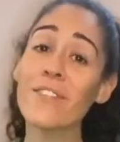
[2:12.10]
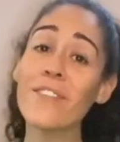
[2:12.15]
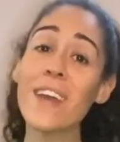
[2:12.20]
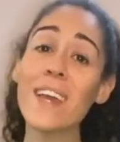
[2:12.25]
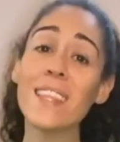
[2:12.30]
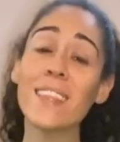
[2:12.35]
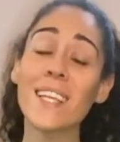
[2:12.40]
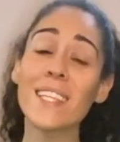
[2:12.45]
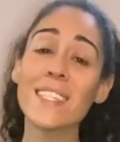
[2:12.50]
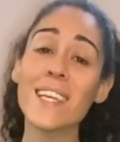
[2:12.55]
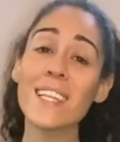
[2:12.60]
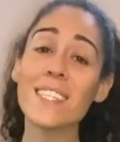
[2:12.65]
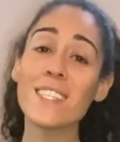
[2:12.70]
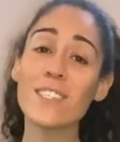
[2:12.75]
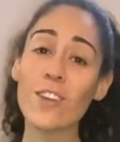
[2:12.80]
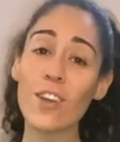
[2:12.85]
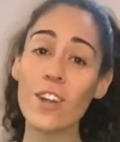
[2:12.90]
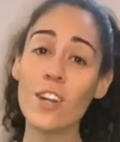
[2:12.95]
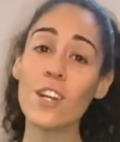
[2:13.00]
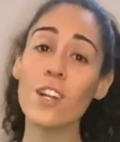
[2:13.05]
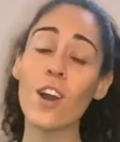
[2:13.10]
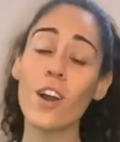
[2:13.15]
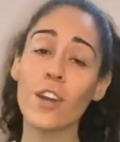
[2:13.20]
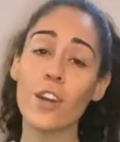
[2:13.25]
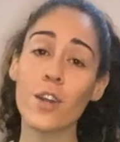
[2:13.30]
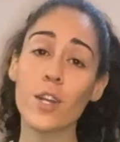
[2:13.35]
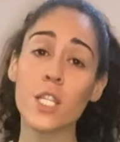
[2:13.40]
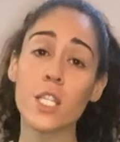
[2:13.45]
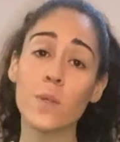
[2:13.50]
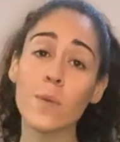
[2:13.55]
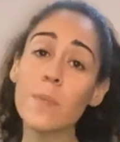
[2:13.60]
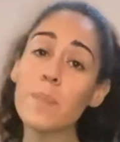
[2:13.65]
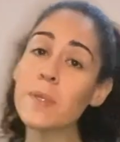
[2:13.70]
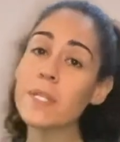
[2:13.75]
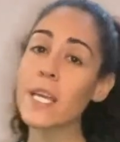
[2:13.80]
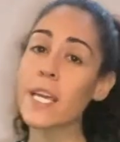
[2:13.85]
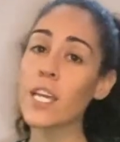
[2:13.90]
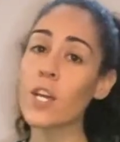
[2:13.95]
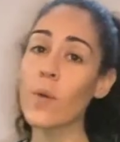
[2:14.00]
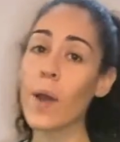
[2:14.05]
right, let's get started on our sweet
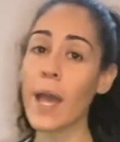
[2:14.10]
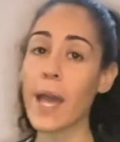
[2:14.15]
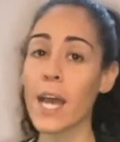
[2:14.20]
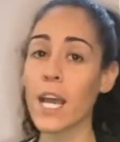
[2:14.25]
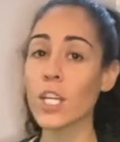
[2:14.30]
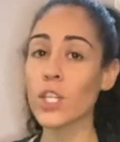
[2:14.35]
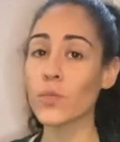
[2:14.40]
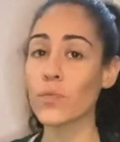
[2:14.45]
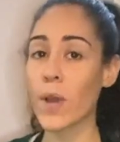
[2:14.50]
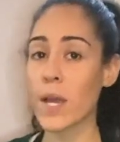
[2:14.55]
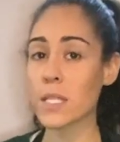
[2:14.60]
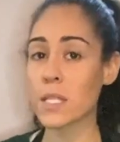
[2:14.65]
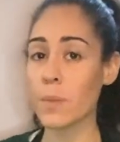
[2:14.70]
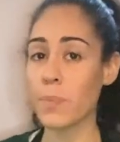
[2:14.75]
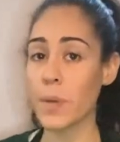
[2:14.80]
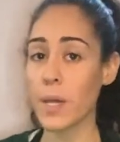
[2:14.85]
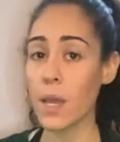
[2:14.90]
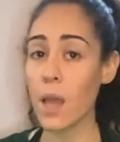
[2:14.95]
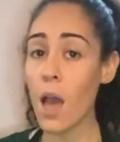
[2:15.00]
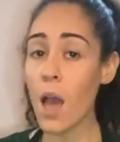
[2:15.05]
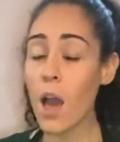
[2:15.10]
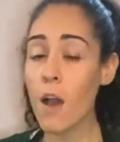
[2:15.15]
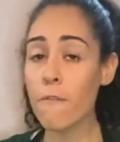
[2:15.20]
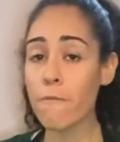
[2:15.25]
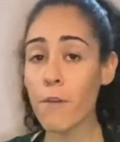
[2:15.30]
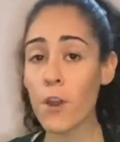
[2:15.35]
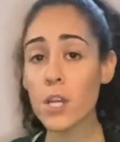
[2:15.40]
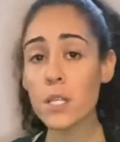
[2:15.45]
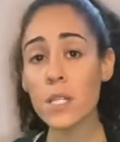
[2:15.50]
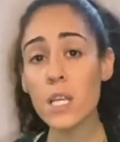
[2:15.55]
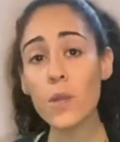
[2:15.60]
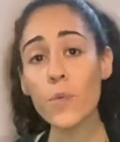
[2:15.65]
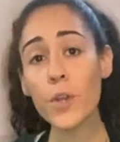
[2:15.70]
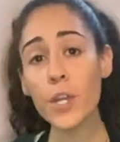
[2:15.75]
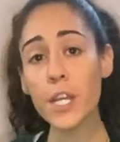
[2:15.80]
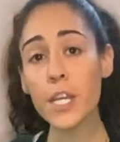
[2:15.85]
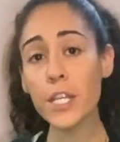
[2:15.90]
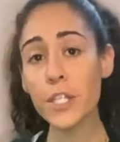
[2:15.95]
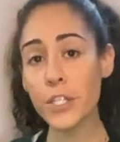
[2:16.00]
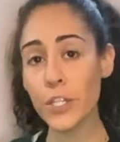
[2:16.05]
potato hash recipe. First thing we're
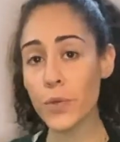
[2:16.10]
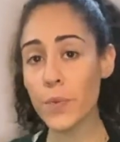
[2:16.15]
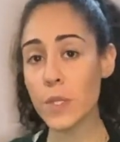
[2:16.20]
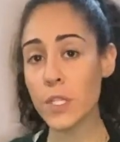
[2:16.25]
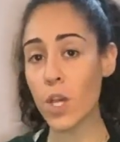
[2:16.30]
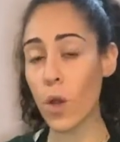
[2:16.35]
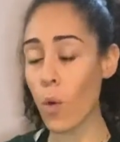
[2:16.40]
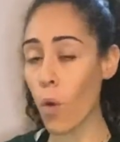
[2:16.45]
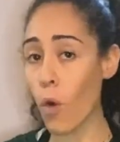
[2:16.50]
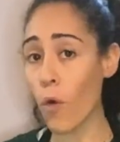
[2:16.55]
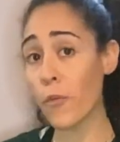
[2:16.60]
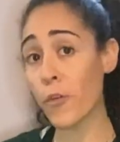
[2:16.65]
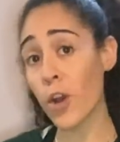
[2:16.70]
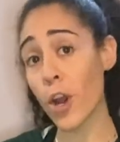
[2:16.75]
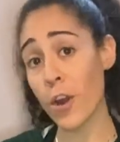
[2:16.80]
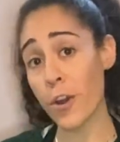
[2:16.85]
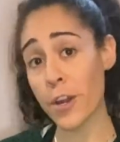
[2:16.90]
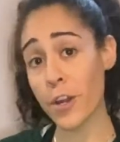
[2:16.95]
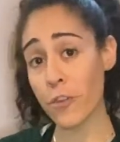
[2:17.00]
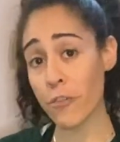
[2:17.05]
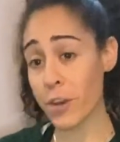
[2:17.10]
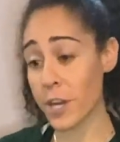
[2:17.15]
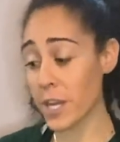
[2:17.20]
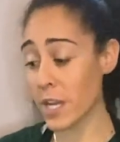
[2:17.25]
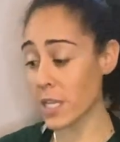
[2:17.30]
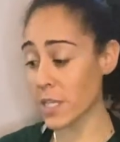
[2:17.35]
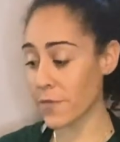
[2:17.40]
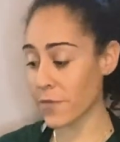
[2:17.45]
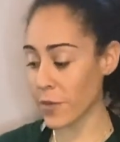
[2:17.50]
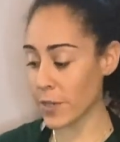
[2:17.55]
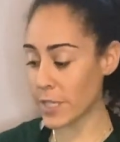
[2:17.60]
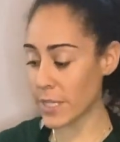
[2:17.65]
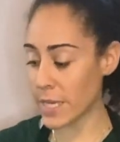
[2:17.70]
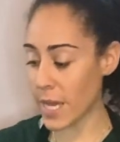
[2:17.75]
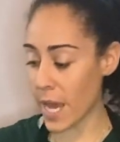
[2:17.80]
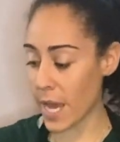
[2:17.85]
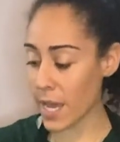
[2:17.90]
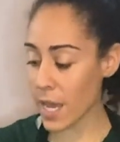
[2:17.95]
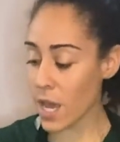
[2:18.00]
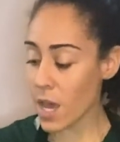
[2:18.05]
gonna do is go over our ingredients for
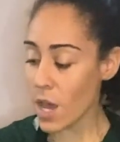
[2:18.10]
today.